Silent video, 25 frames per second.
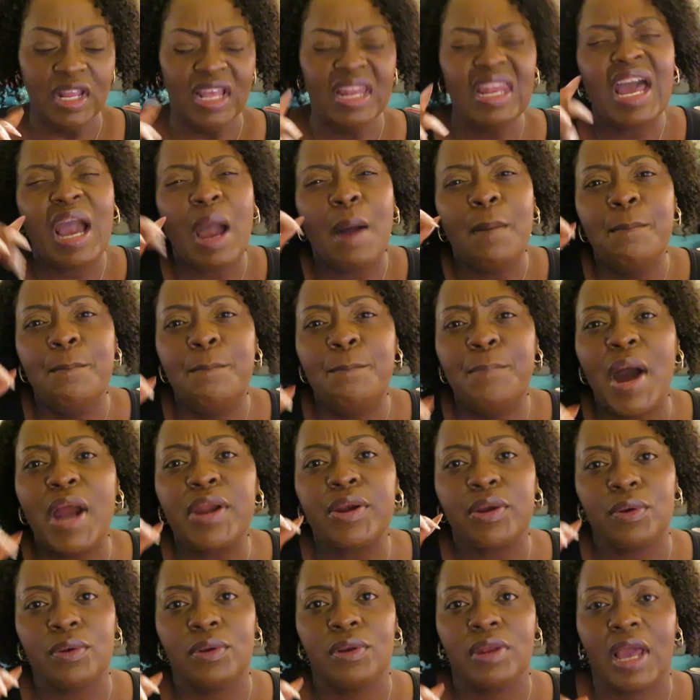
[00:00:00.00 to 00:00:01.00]
like a
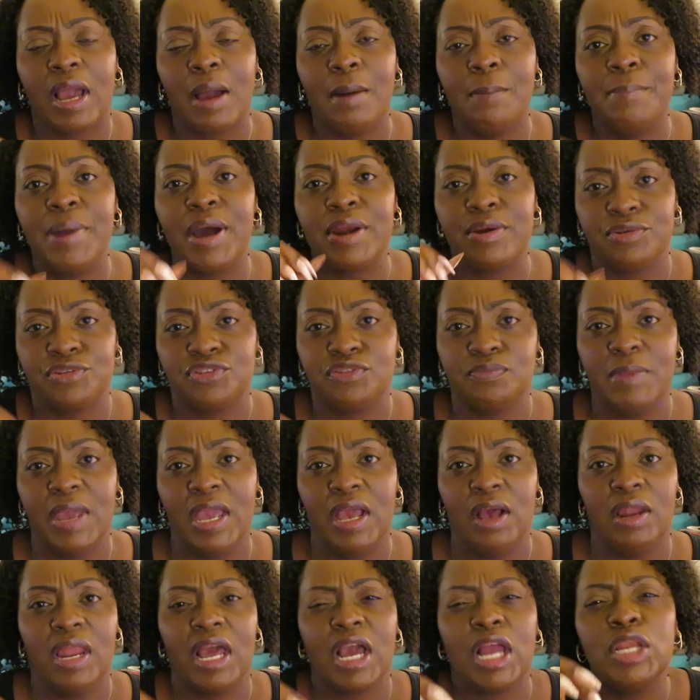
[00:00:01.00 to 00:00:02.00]
butter like a butter
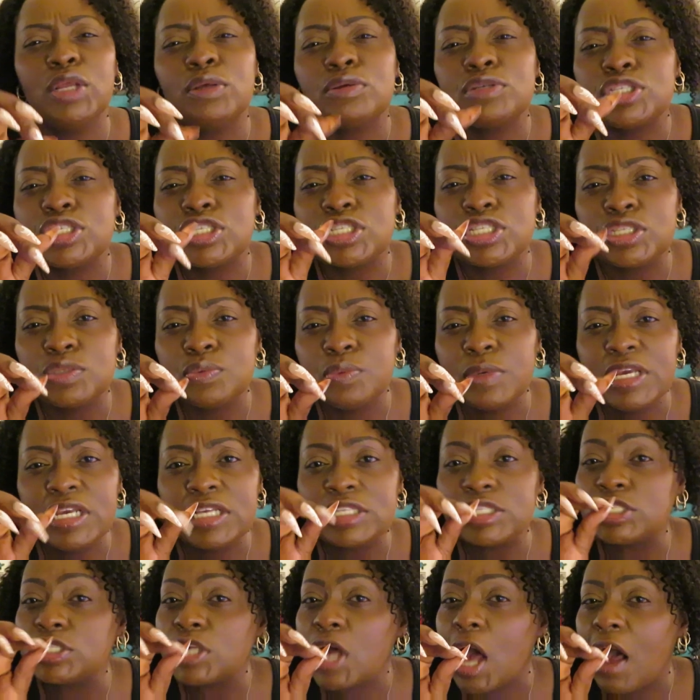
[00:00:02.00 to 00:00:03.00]
smell like a little
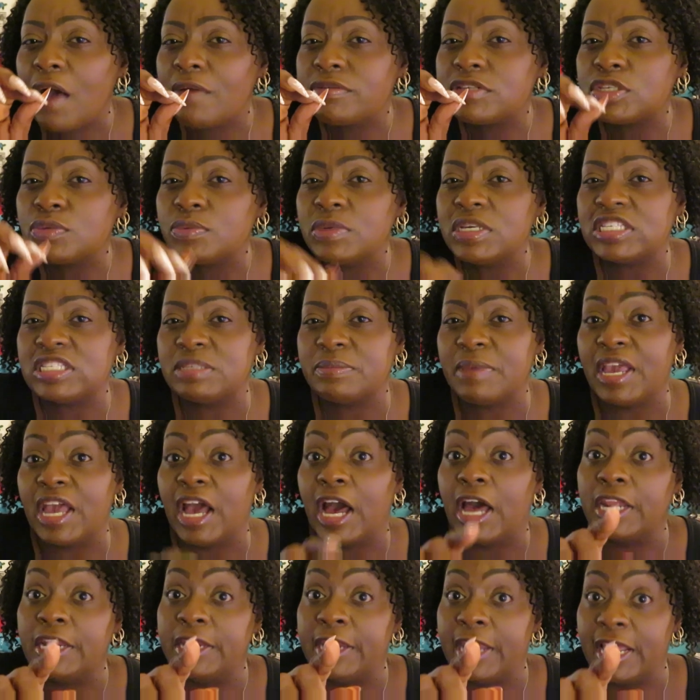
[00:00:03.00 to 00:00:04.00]
sweet soft sweet
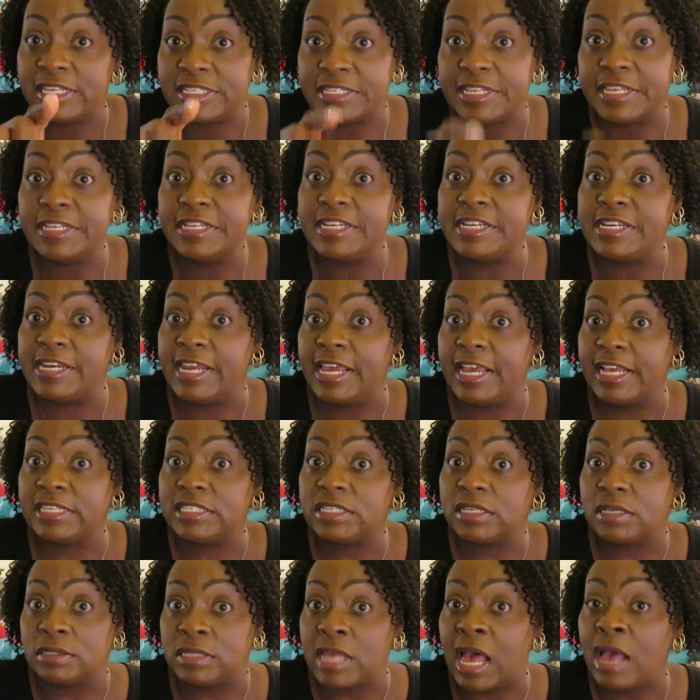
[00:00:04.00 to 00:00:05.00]
smell that's good NYX
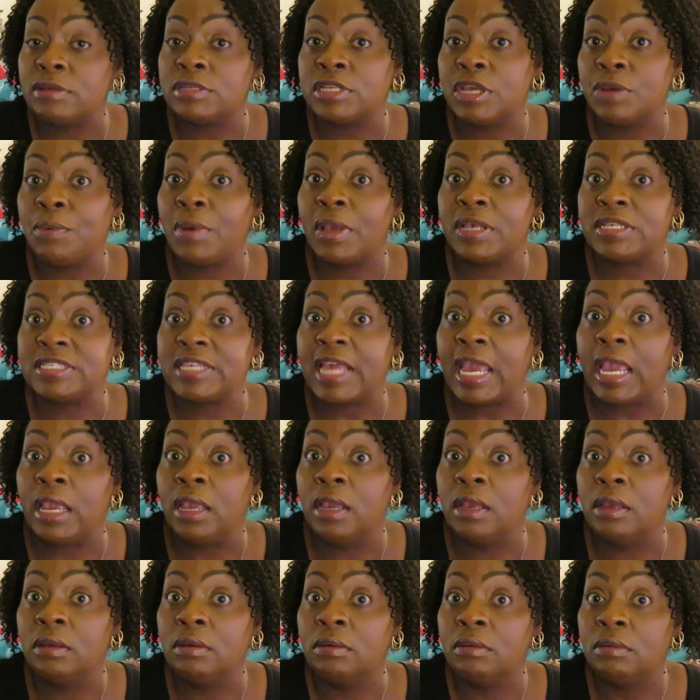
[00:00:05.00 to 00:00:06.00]
because I was getting ready to say
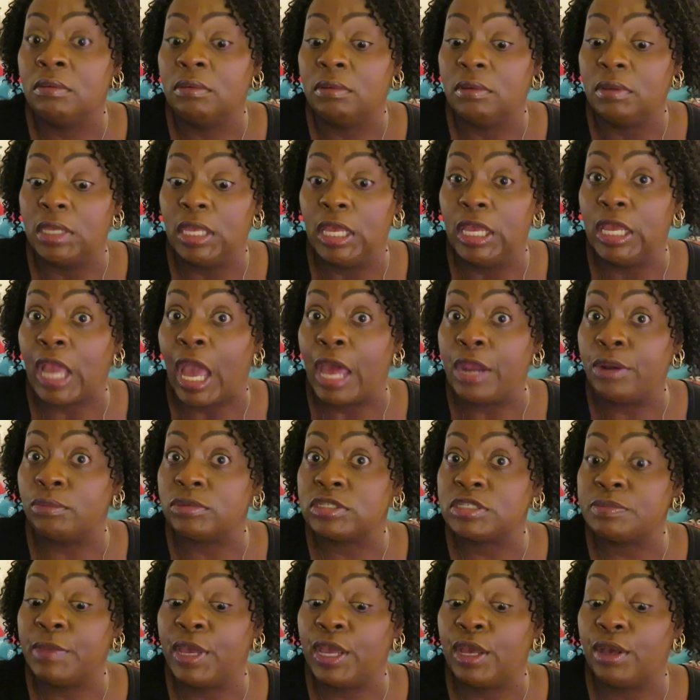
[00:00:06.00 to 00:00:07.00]
you ain't got no
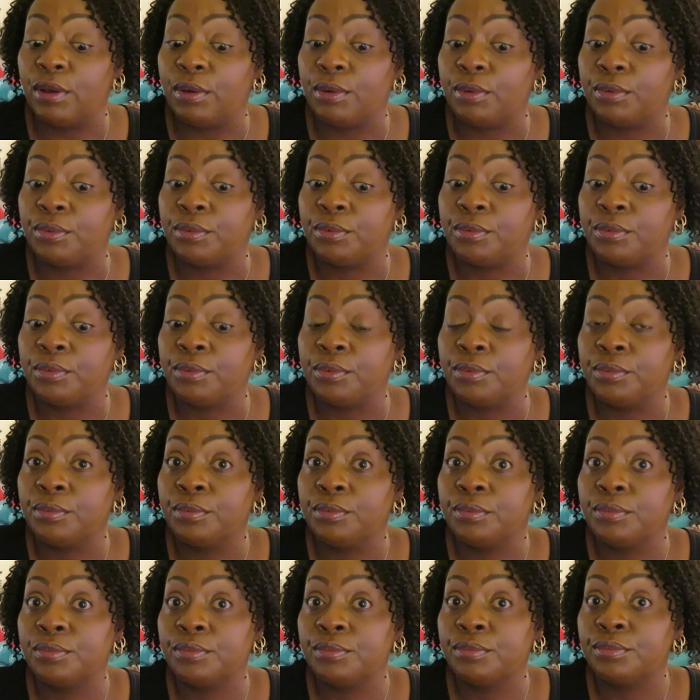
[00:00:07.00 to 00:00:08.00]
smell
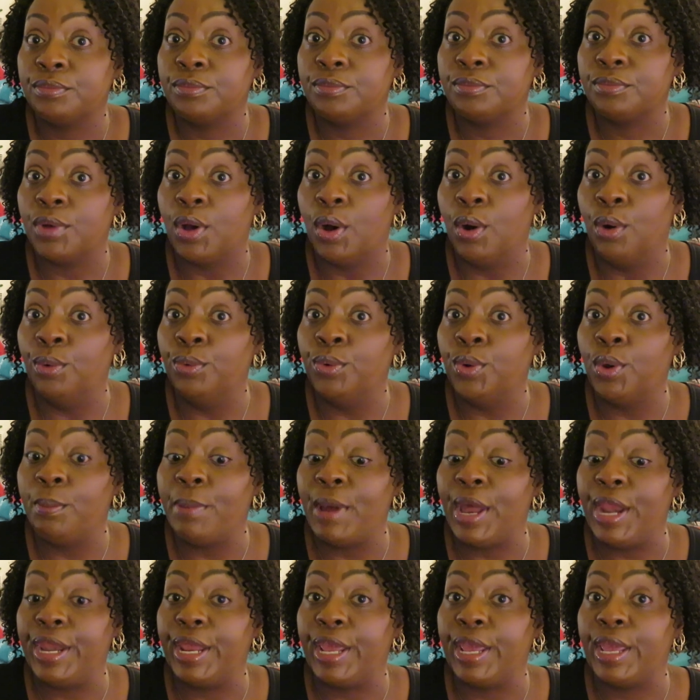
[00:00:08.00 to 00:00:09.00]
I don't know
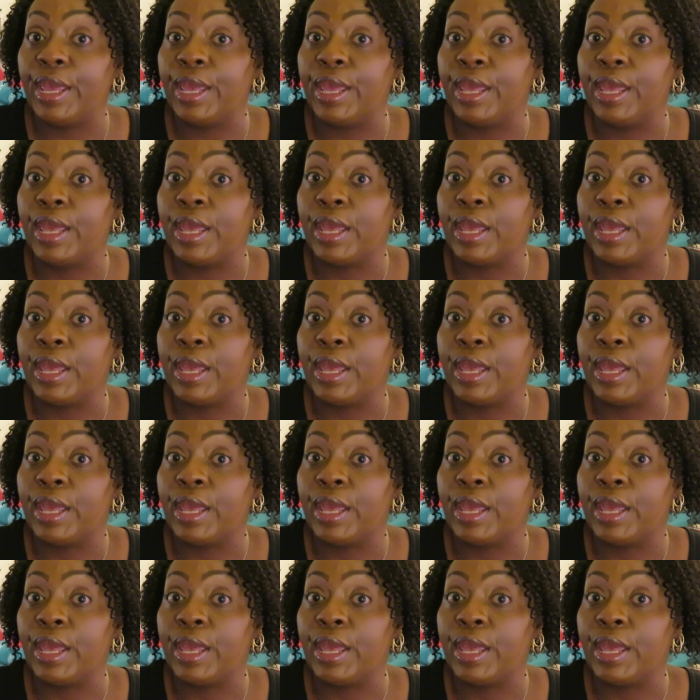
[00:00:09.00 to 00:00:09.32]
about that